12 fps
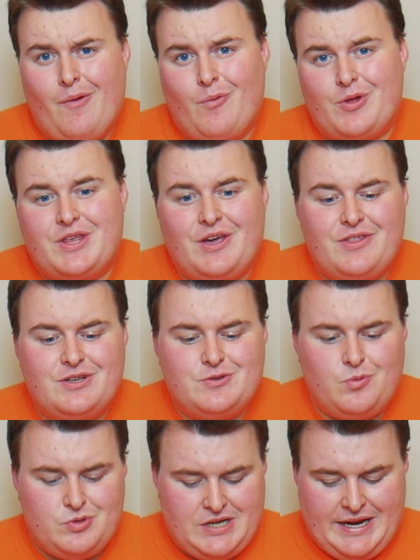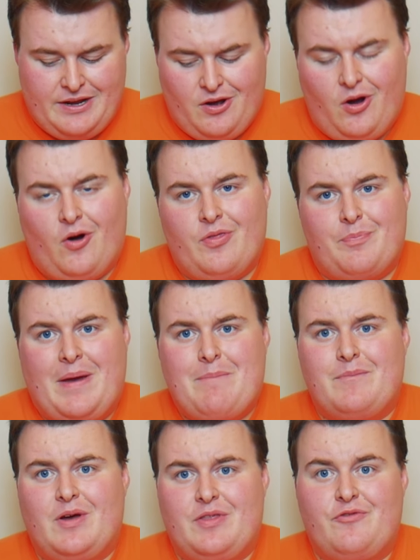while the others will take on
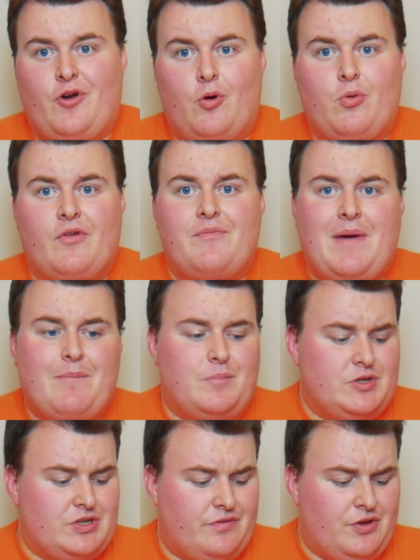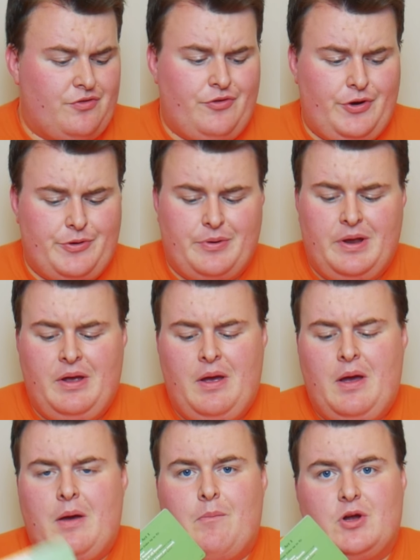the role of members of the crew,
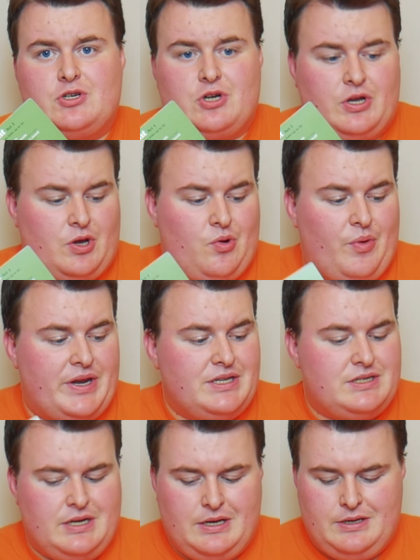much like Quint,